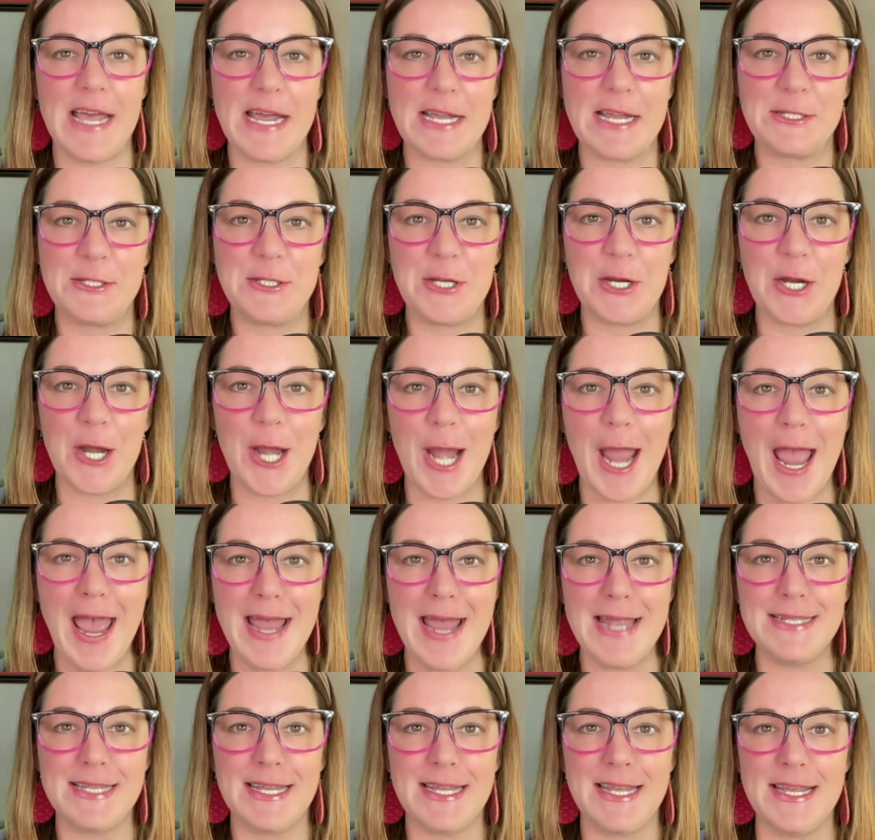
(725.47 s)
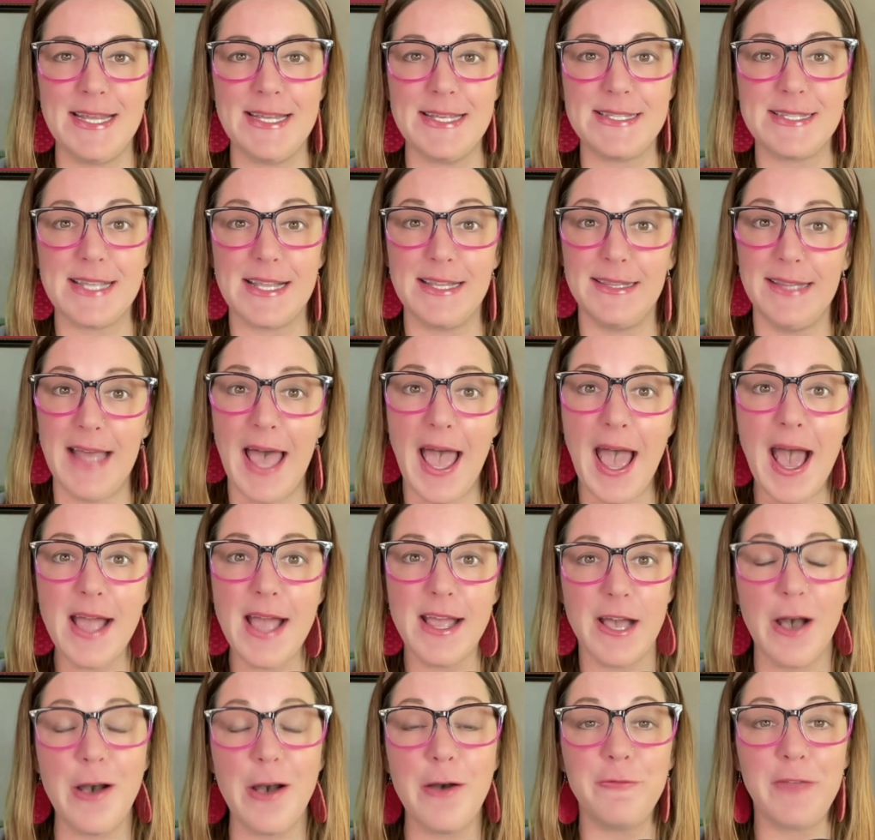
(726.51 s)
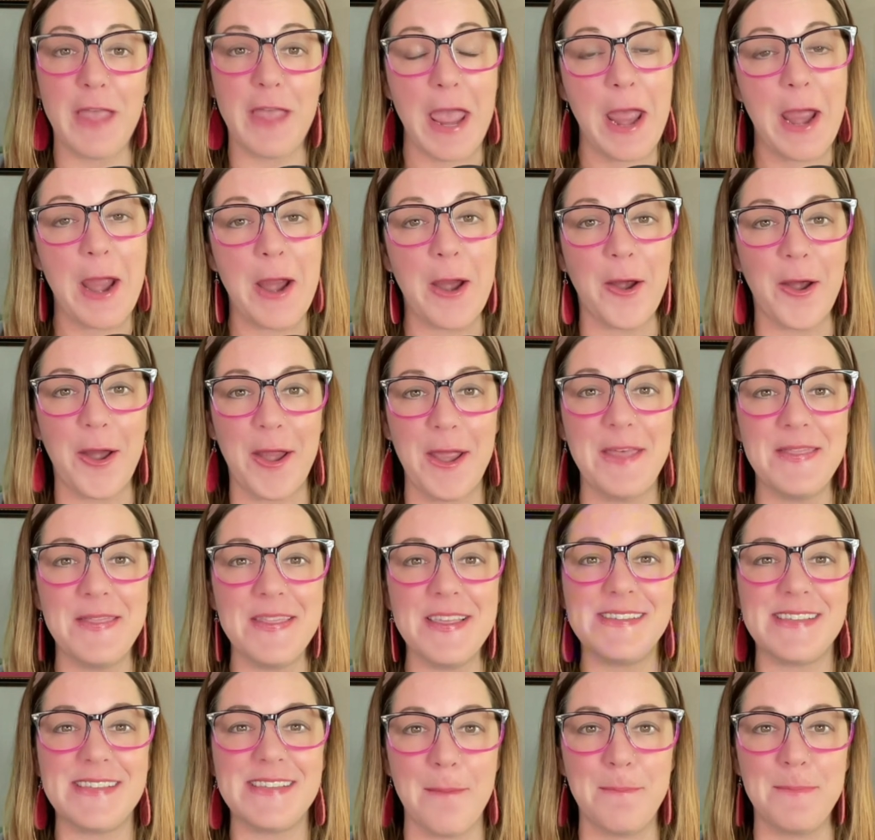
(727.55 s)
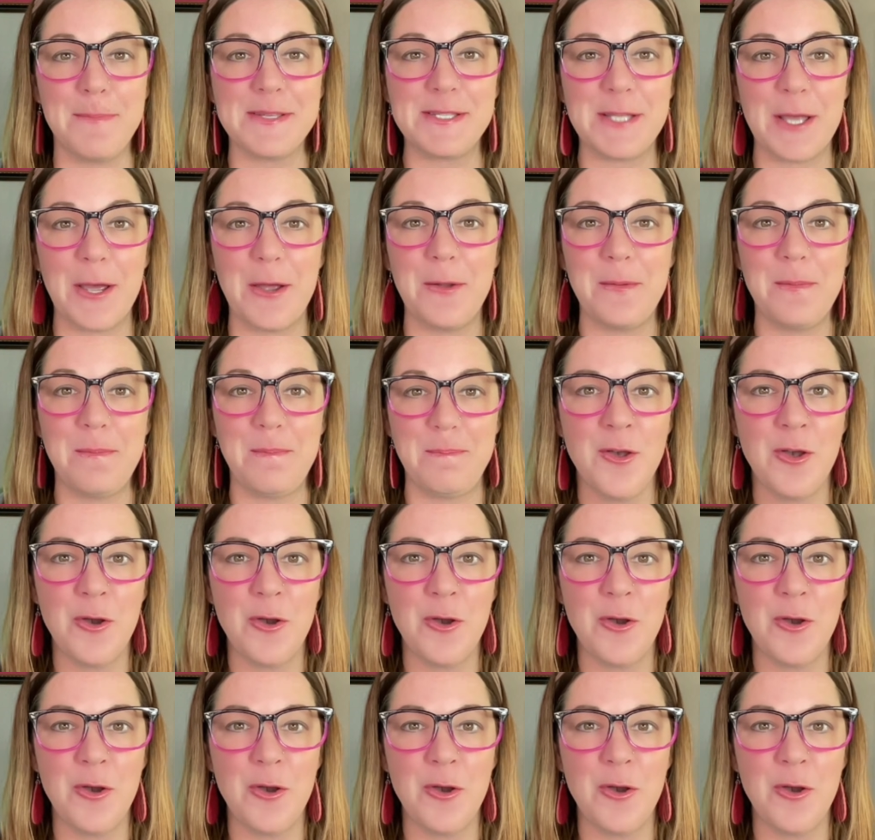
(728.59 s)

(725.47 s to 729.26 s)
Dexter and his lack of care in this episode.